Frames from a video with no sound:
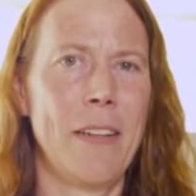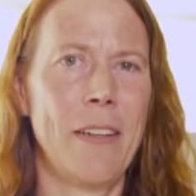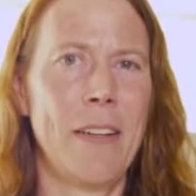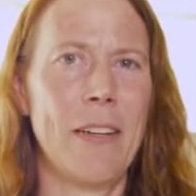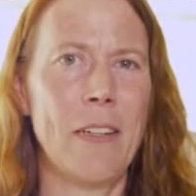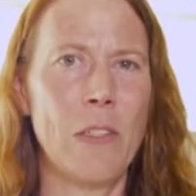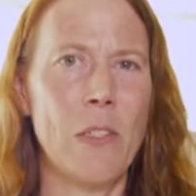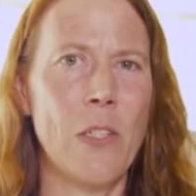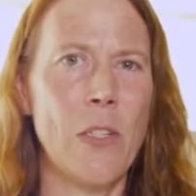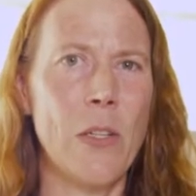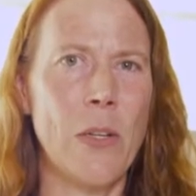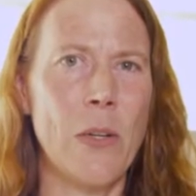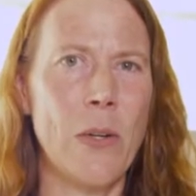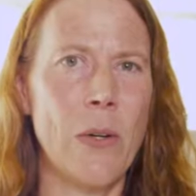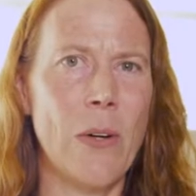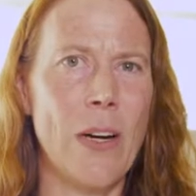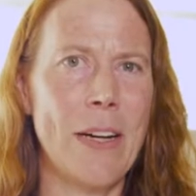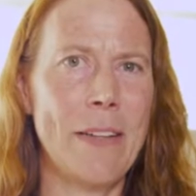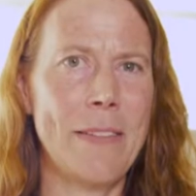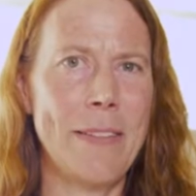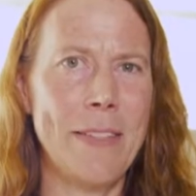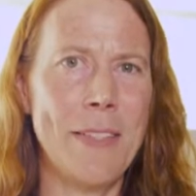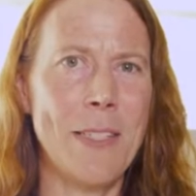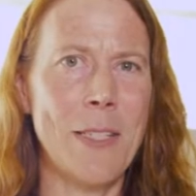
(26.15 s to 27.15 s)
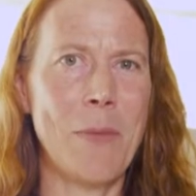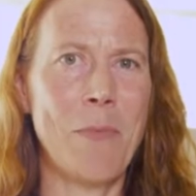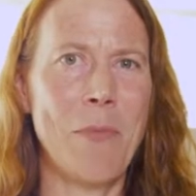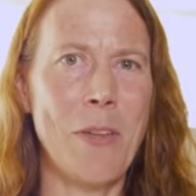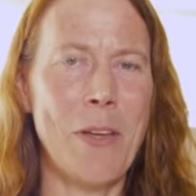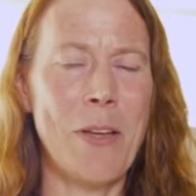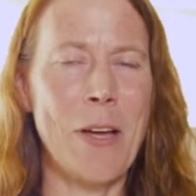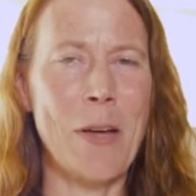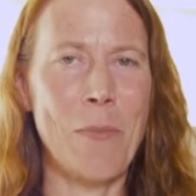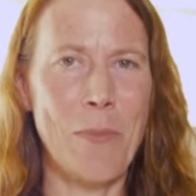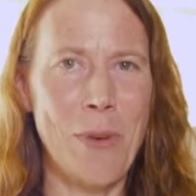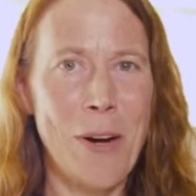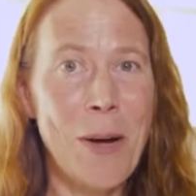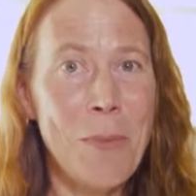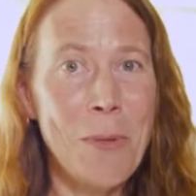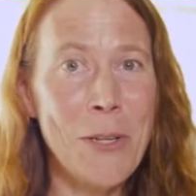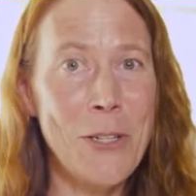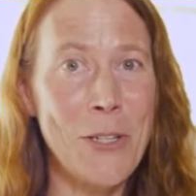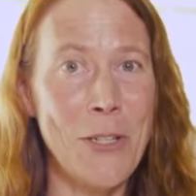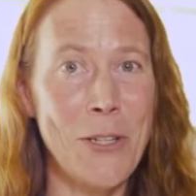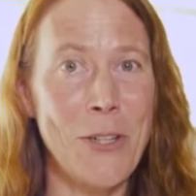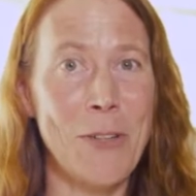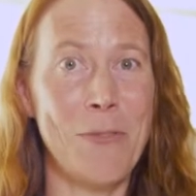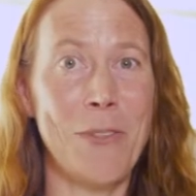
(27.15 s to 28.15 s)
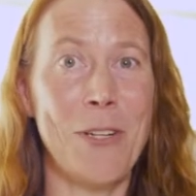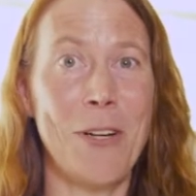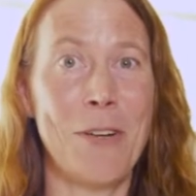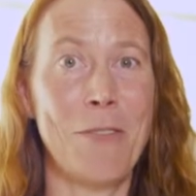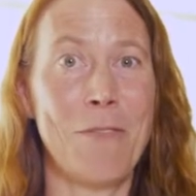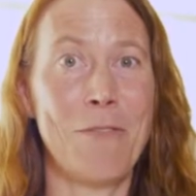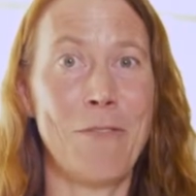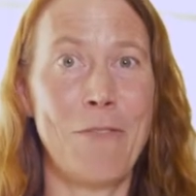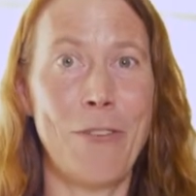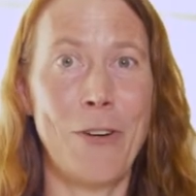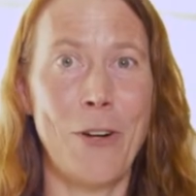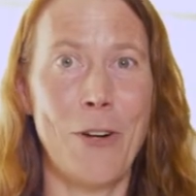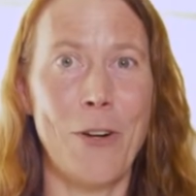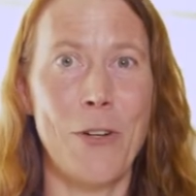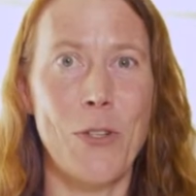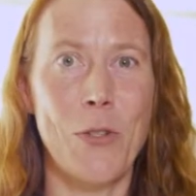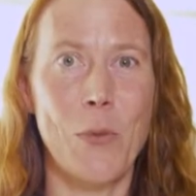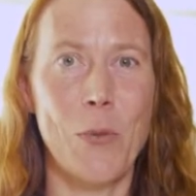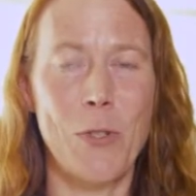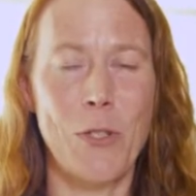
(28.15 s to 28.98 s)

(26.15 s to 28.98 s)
And so I did something I probably should have done first,